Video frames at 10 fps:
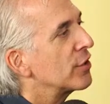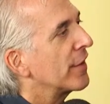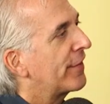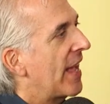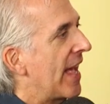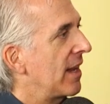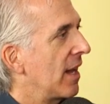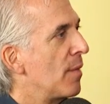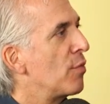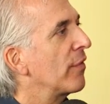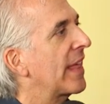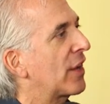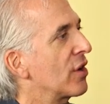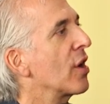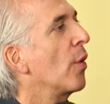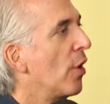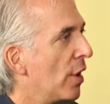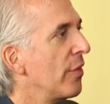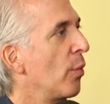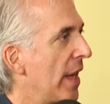You just said a movie that could go
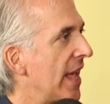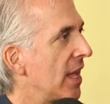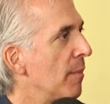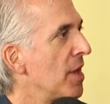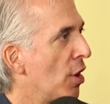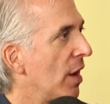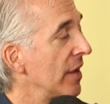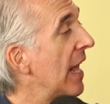all the way, Minari.